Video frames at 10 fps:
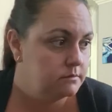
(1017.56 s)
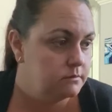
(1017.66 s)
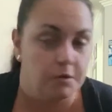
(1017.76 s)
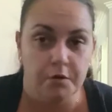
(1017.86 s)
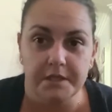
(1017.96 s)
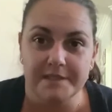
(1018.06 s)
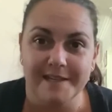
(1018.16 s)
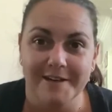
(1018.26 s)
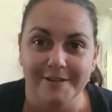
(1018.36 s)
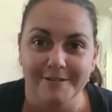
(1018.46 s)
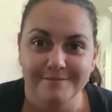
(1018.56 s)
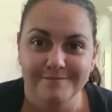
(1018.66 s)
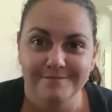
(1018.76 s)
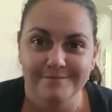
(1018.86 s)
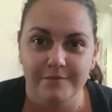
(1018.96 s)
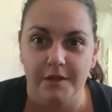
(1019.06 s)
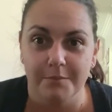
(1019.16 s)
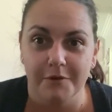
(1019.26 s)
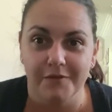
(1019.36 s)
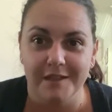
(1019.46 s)
recording dead air while I'm
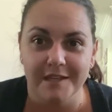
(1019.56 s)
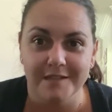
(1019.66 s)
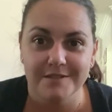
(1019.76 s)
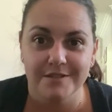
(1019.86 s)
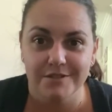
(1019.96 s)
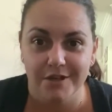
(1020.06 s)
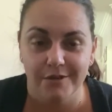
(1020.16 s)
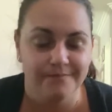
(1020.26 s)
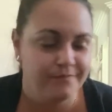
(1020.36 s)
moving things, so